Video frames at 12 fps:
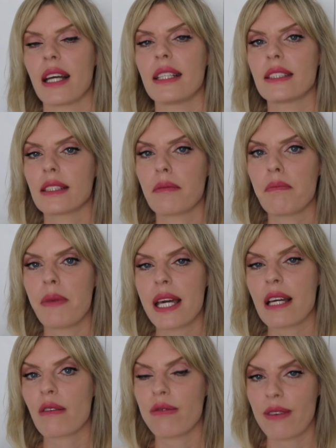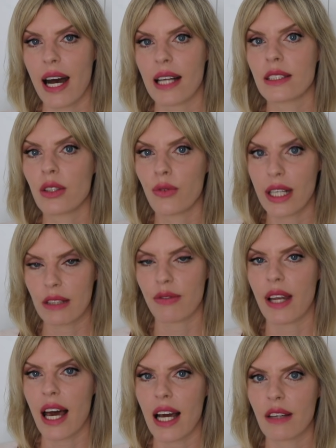it's a big fat red
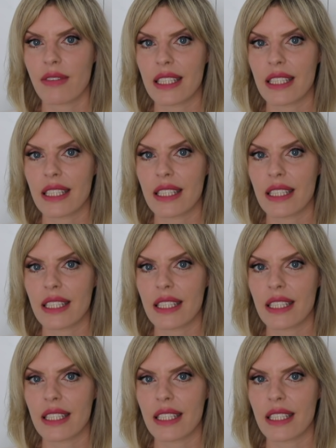flag